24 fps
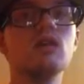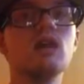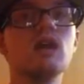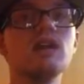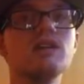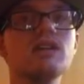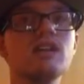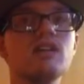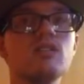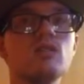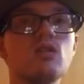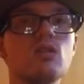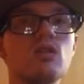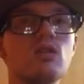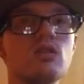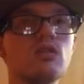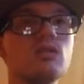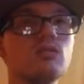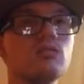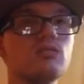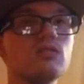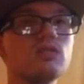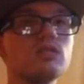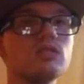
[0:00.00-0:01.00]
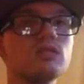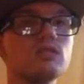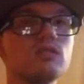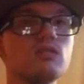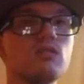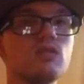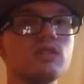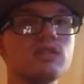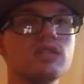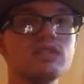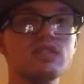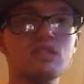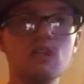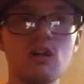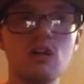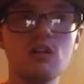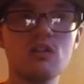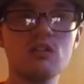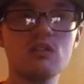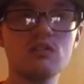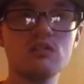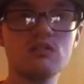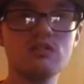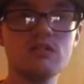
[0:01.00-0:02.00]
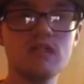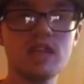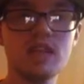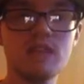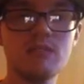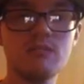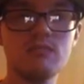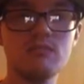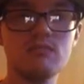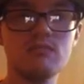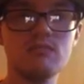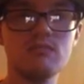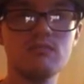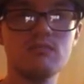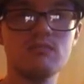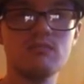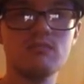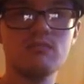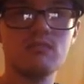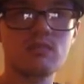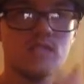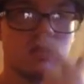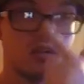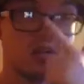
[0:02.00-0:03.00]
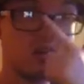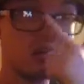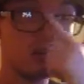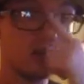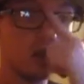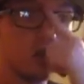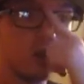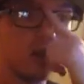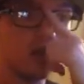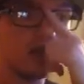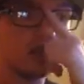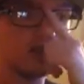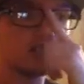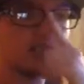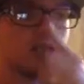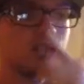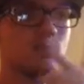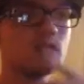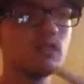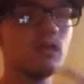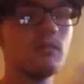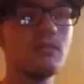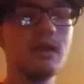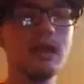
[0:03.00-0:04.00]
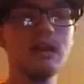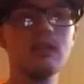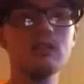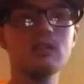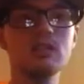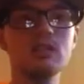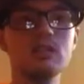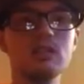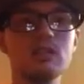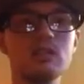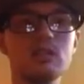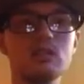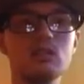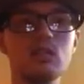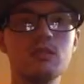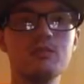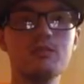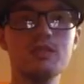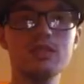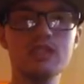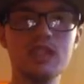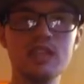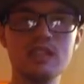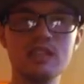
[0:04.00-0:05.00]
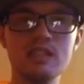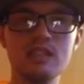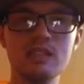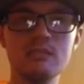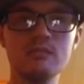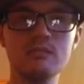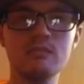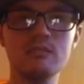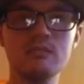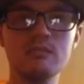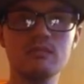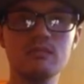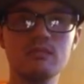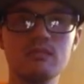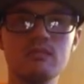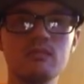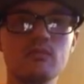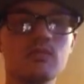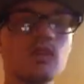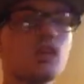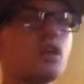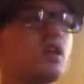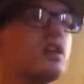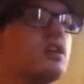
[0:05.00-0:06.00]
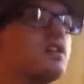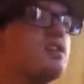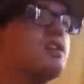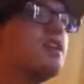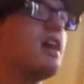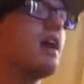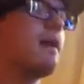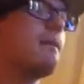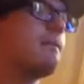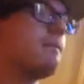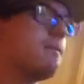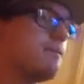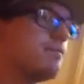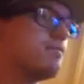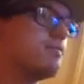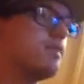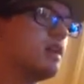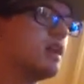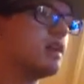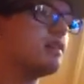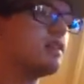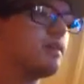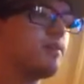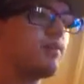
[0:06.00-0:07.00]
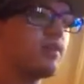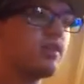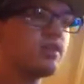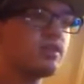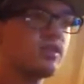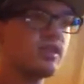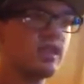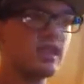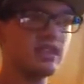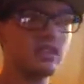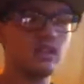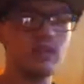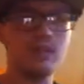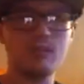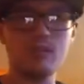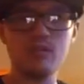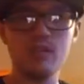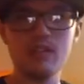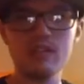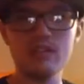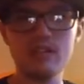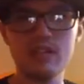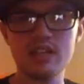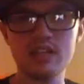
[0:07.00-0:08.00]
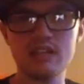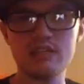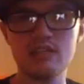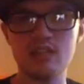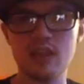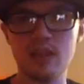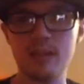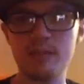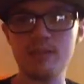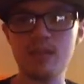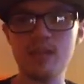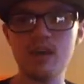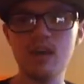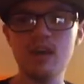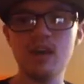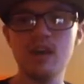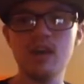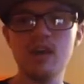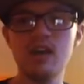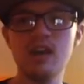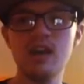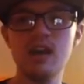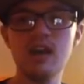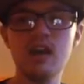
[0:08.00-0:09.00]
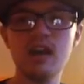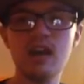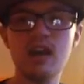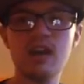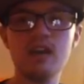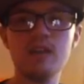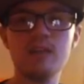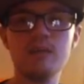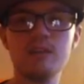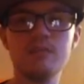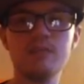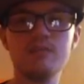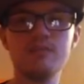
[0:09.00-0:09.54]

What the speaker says: I think Nora was his daughter's name, the one that's the malice is to possessing. Yeah, I'm pretty sure that's her name. And